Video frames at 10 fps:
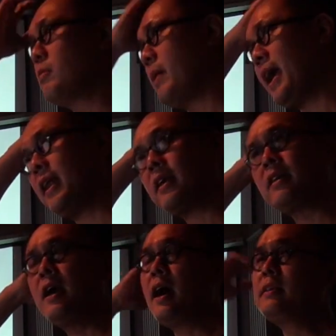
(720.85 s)
they're
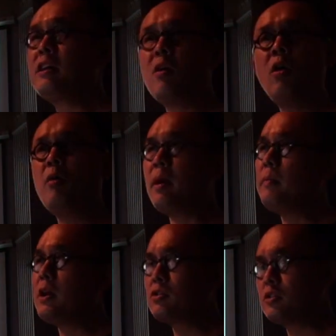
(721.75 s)
panic. I tell all my
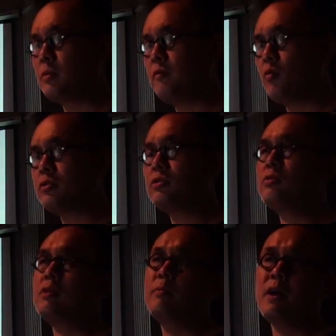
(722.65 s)
patients before
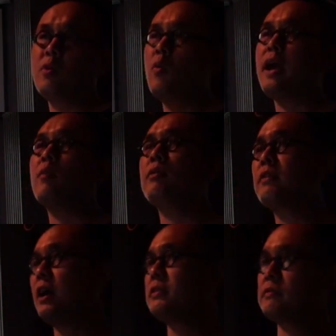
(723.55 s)
surgery, by the way, we've
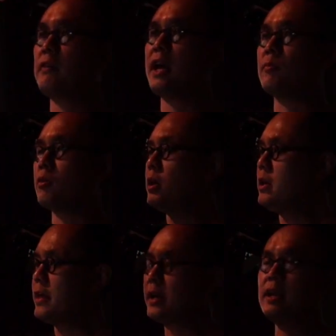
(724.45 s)
got this fiber
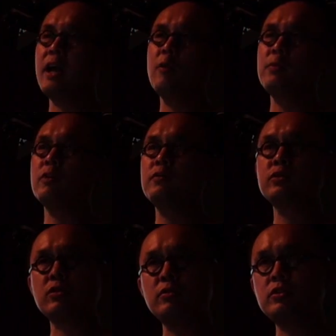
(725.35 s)
that can help you. If you
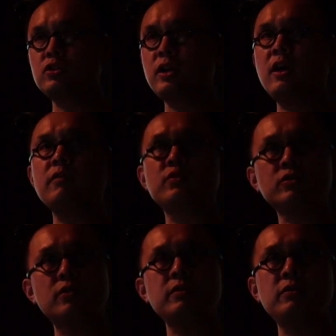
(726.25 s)
start to shed or if you
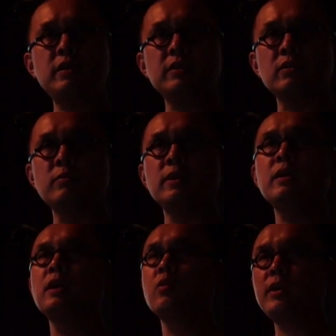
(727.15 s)
start to thin a little
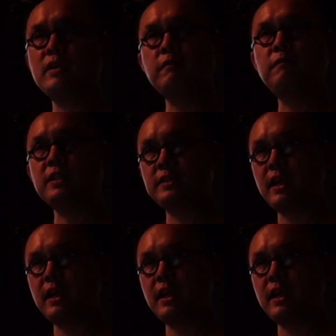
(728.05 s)
bit, we can fix